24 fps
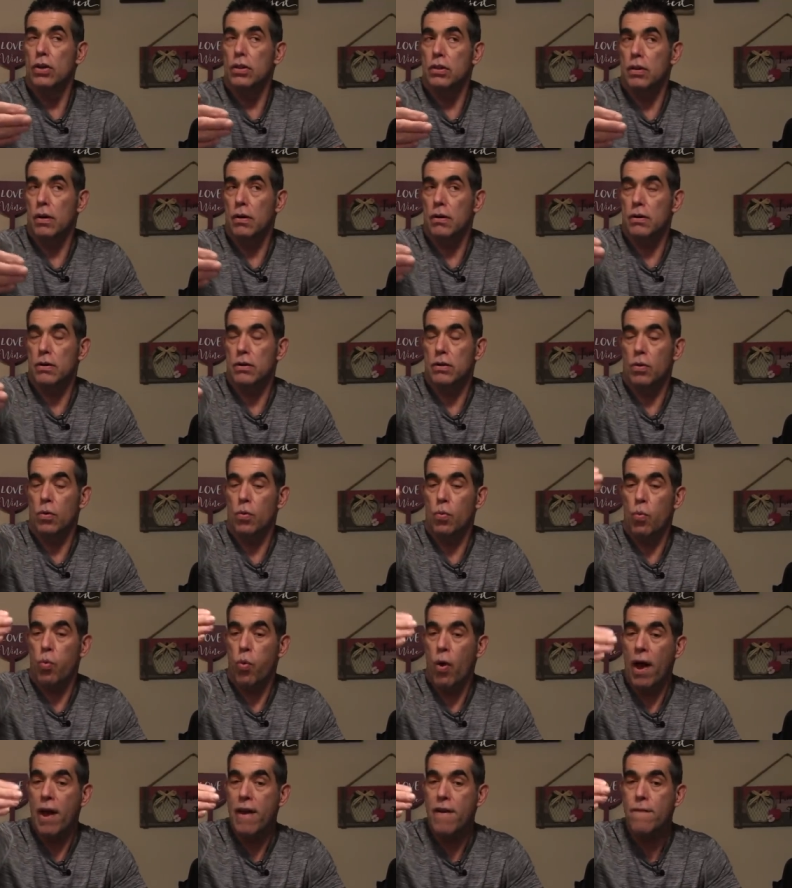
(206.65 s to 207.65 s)
The, the
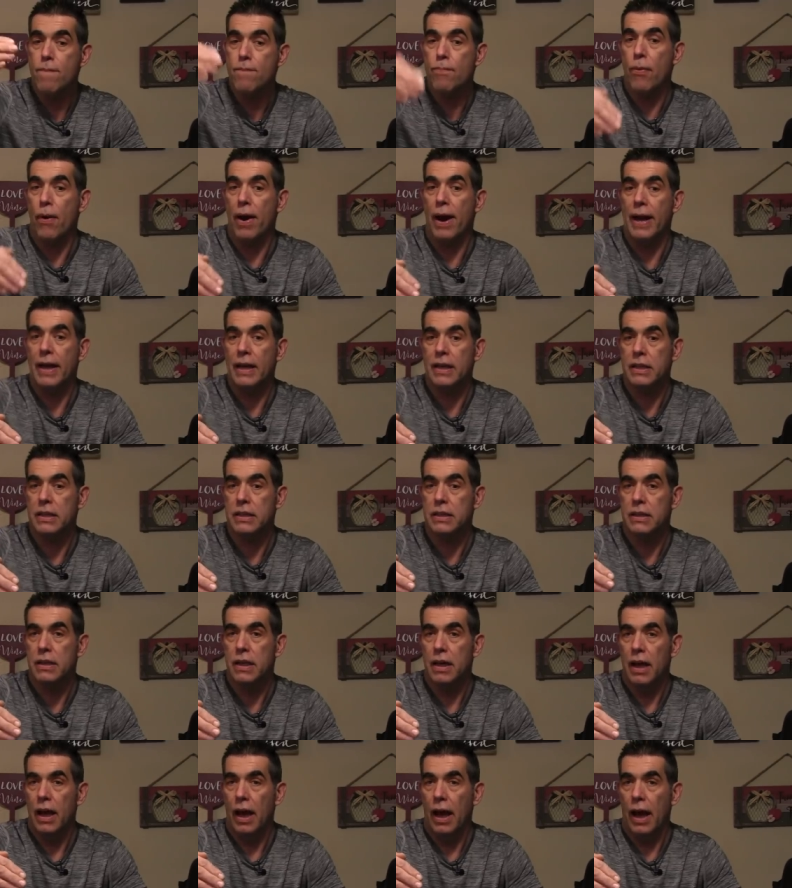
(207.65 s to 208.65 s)
wave
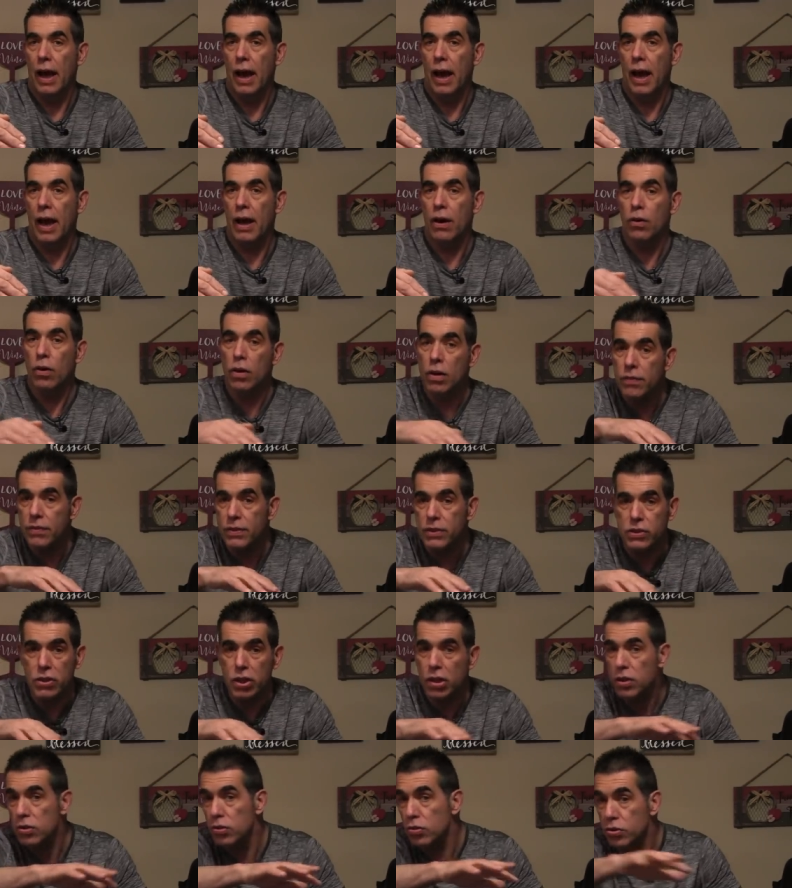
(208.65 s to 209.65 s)
breaks, and all of a
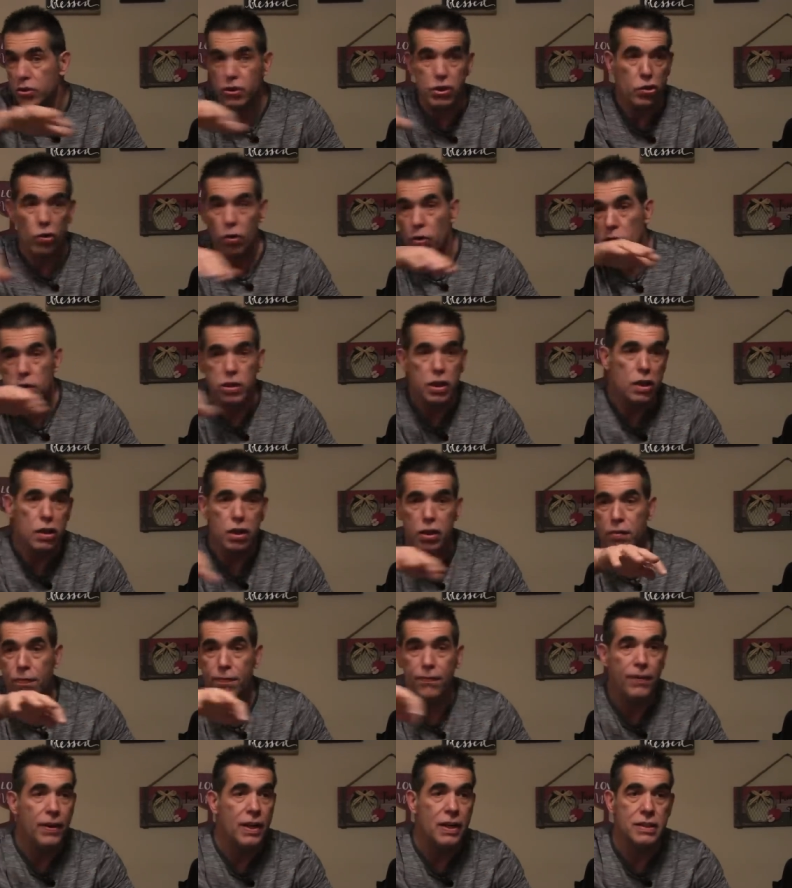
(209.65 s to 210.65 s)
sudden you see all these
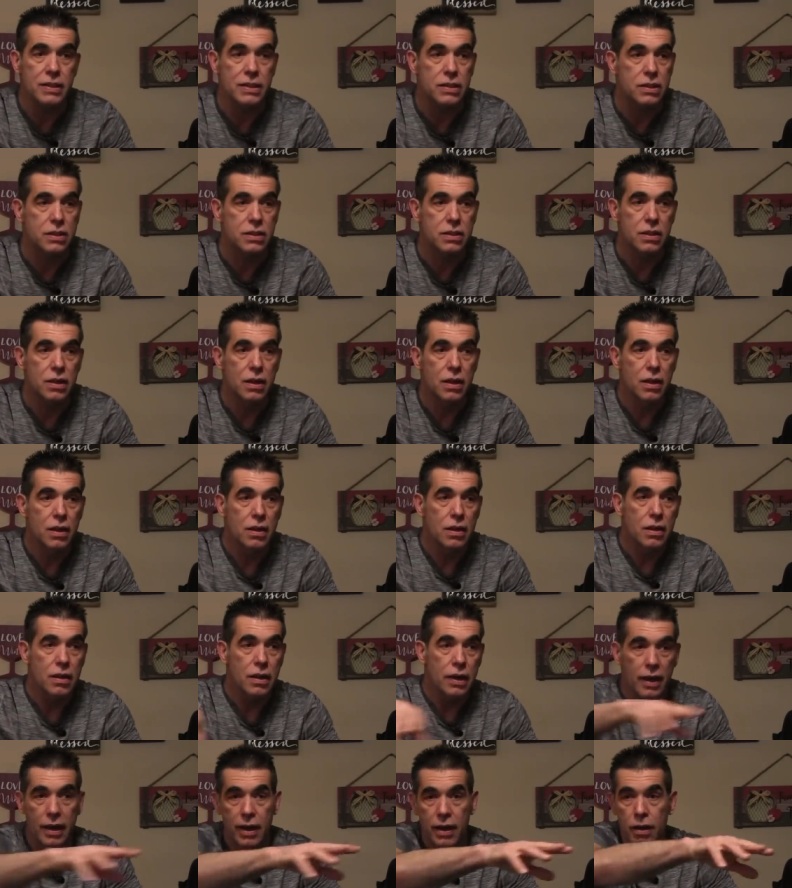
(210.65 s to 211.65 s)
fins
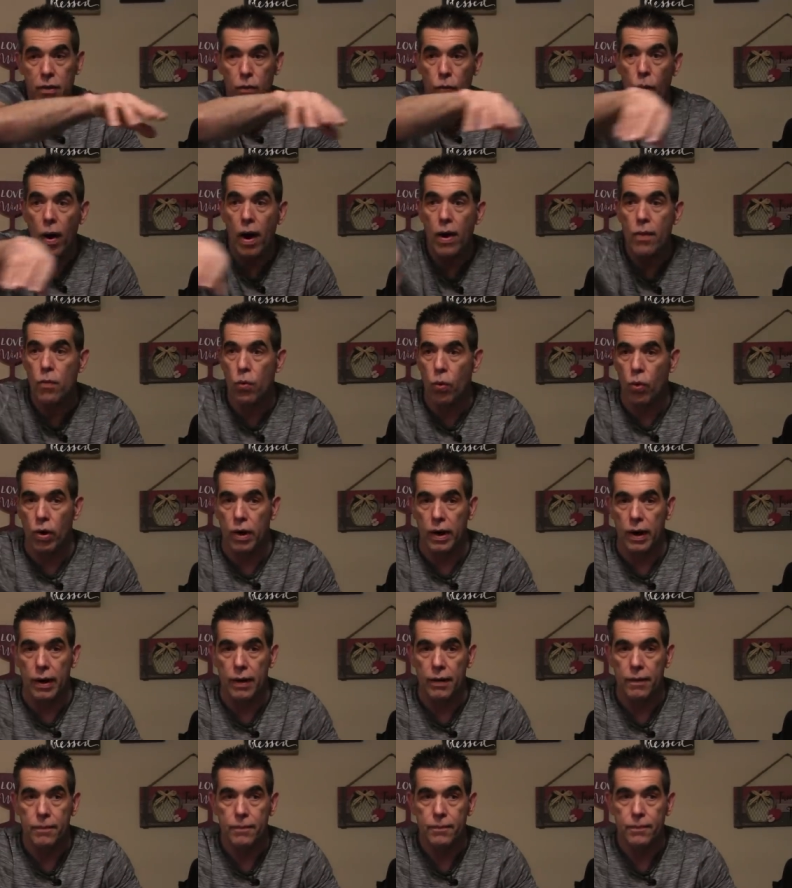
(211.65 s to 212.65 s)
in white
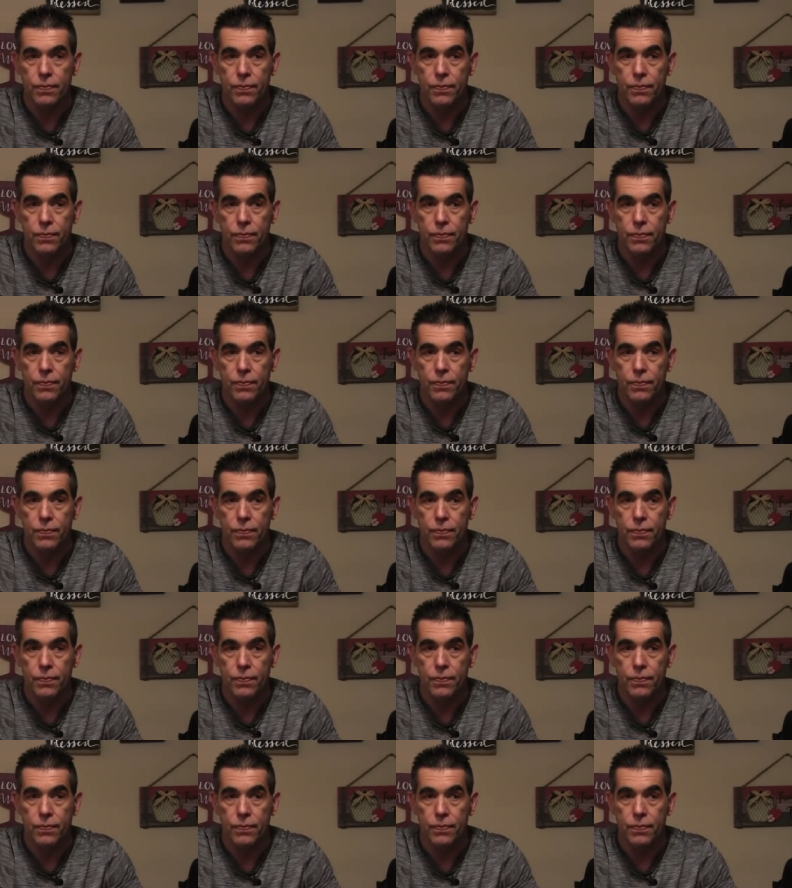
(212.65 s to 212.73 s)
water,